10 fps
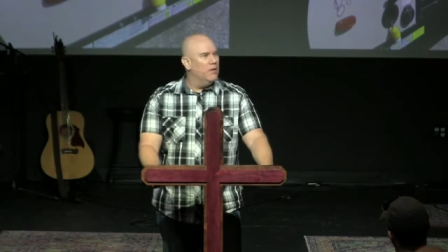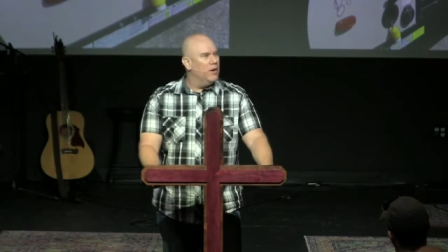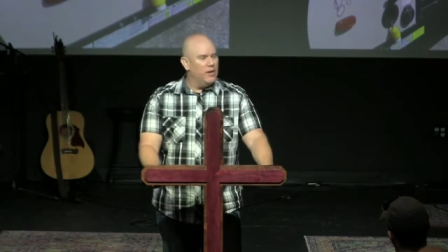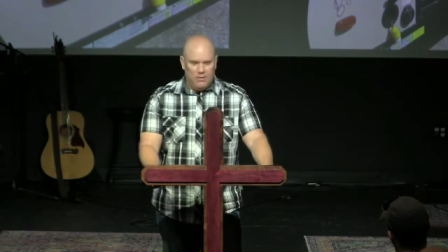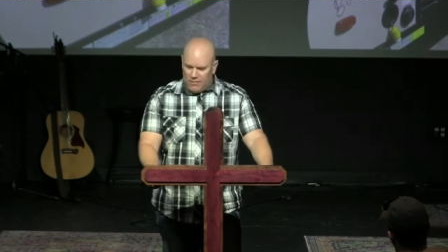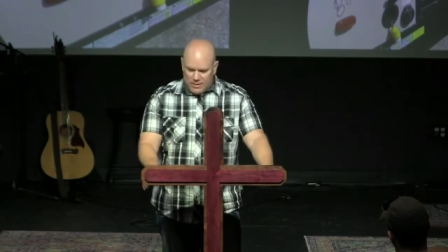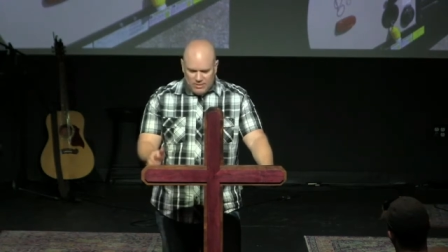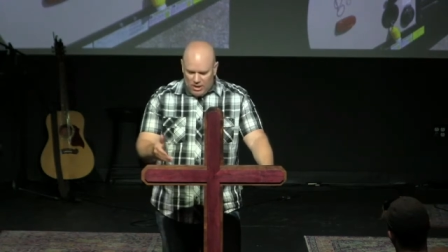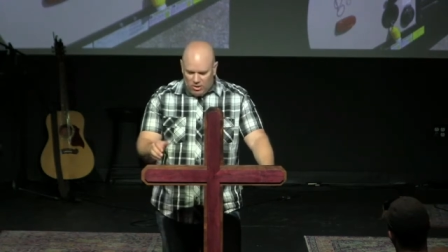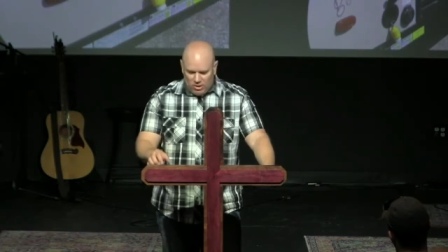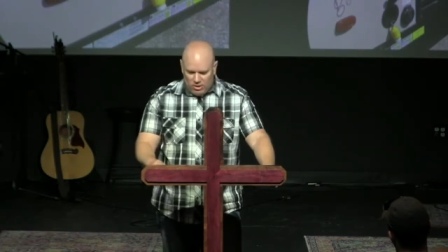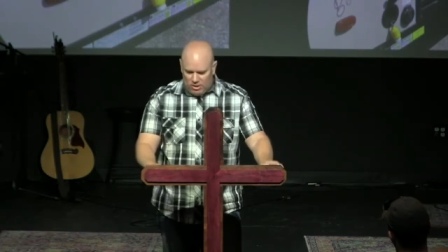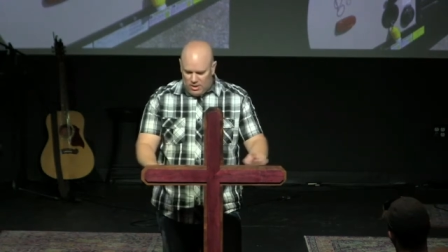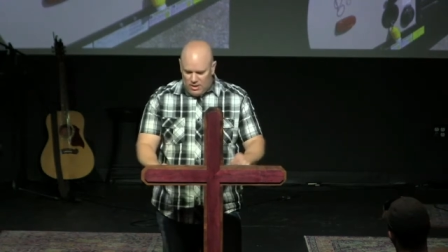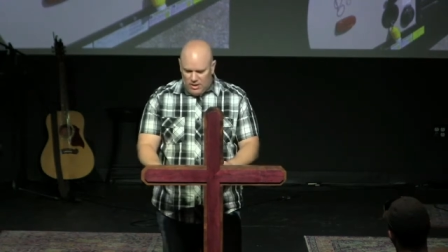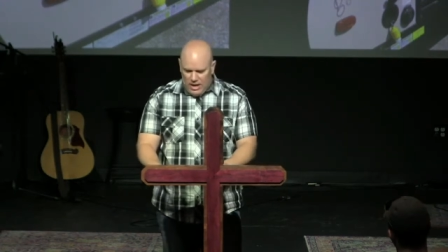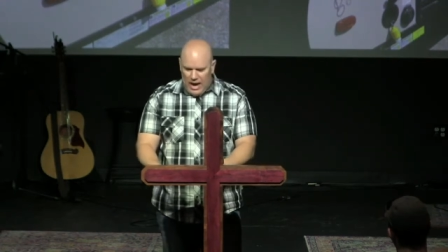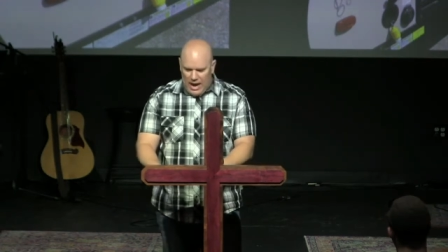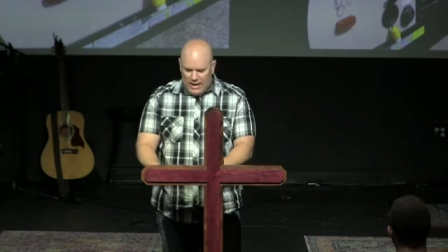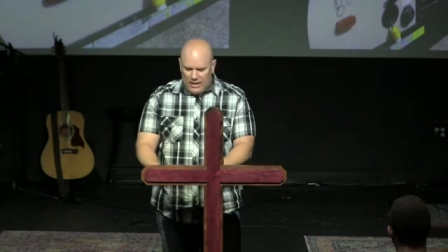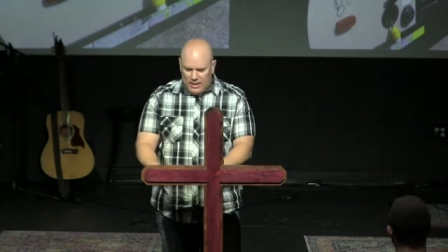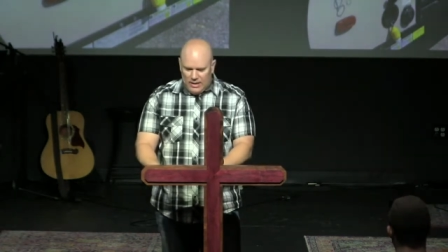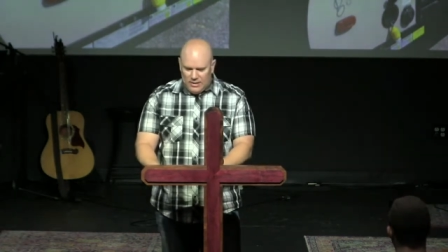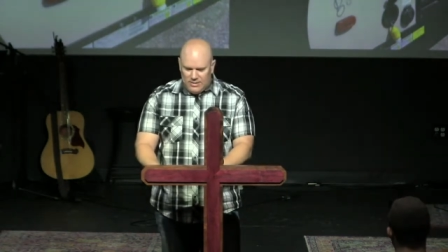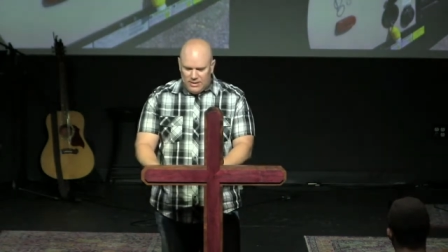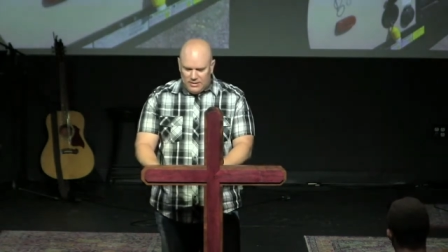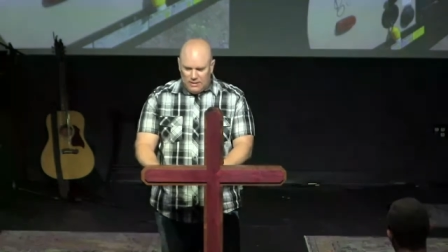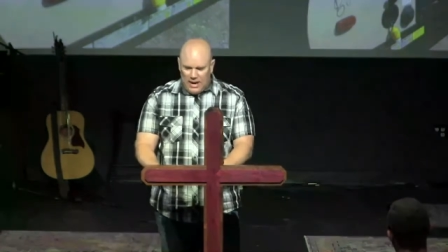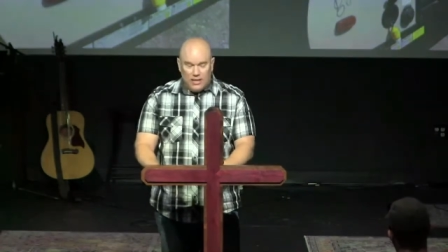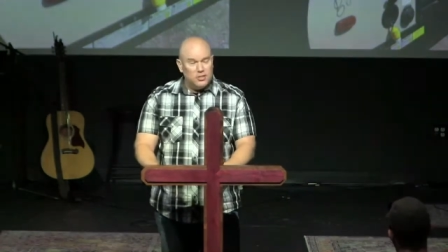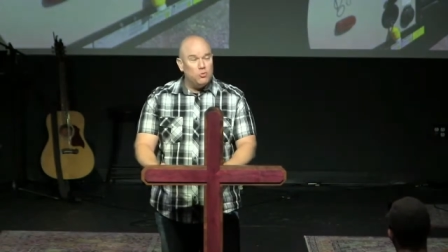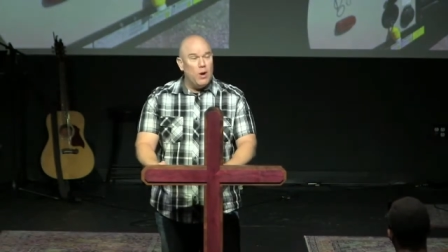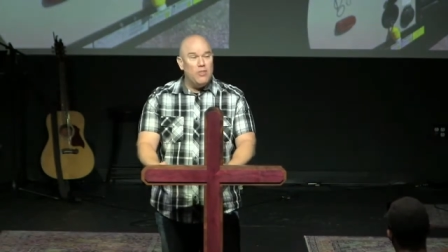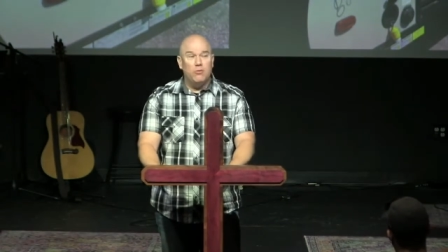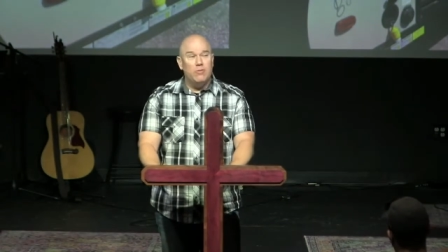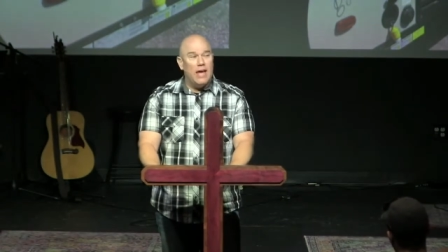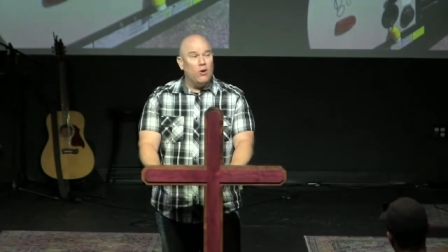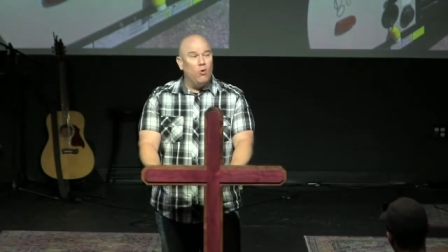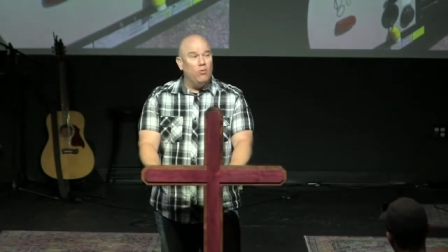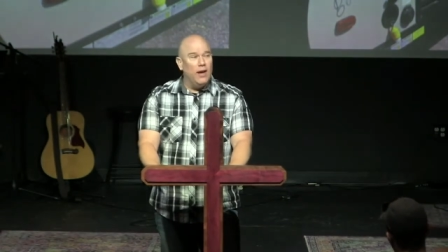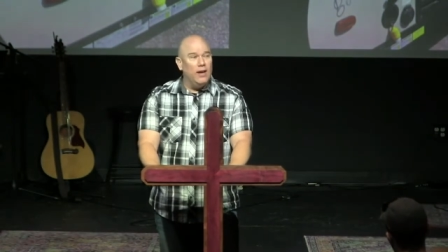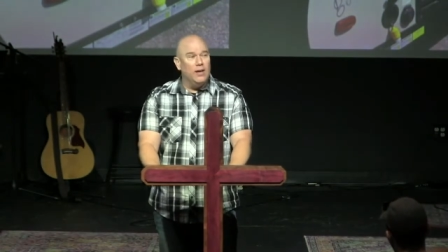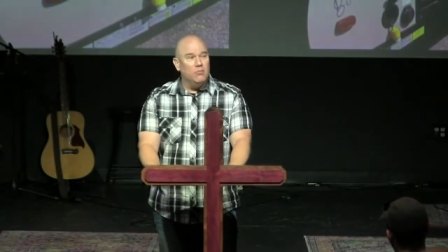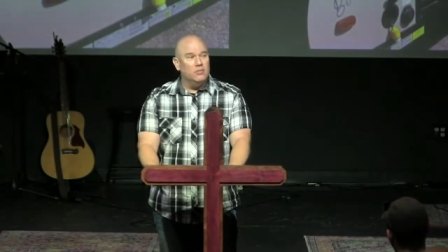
If I, if I tell her, I didn't, I sweat through that whole night